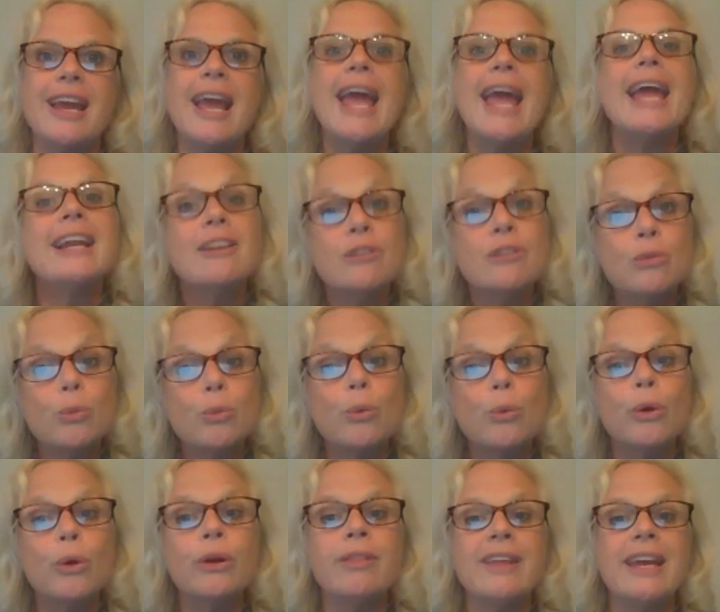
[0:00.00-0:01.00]
and is
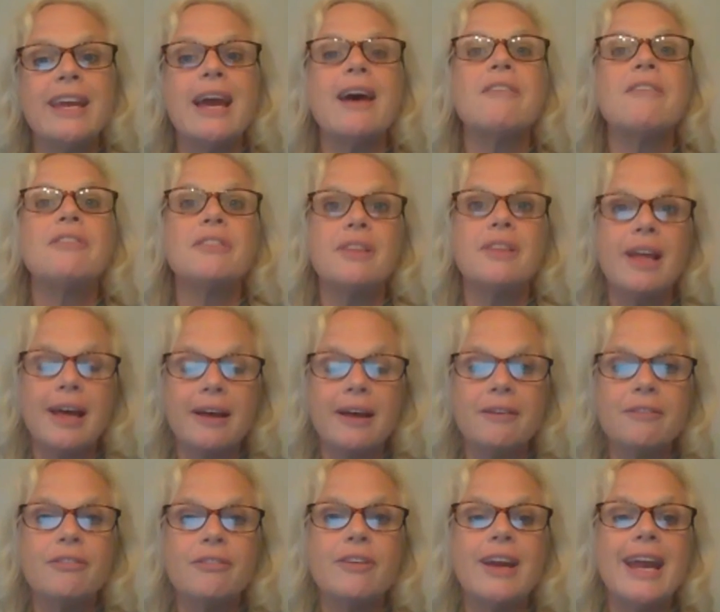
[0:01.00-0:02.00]
worthy of
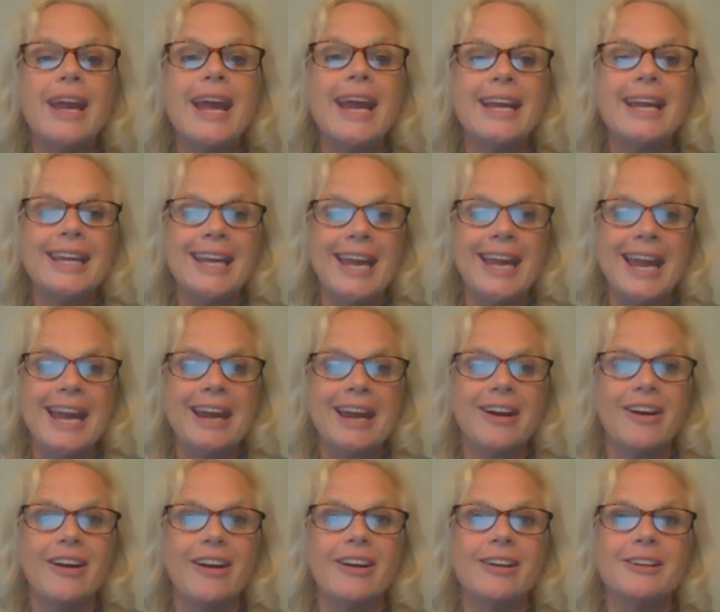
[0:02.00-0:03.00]
love and
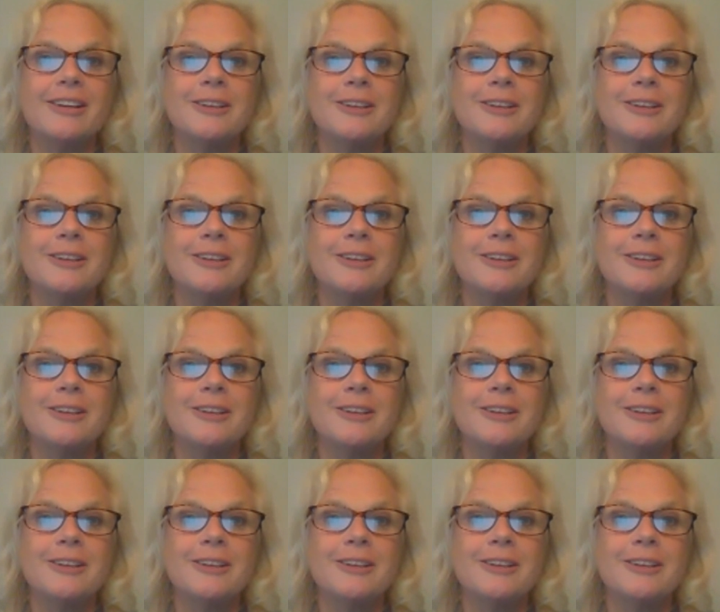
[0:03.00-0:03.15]
care.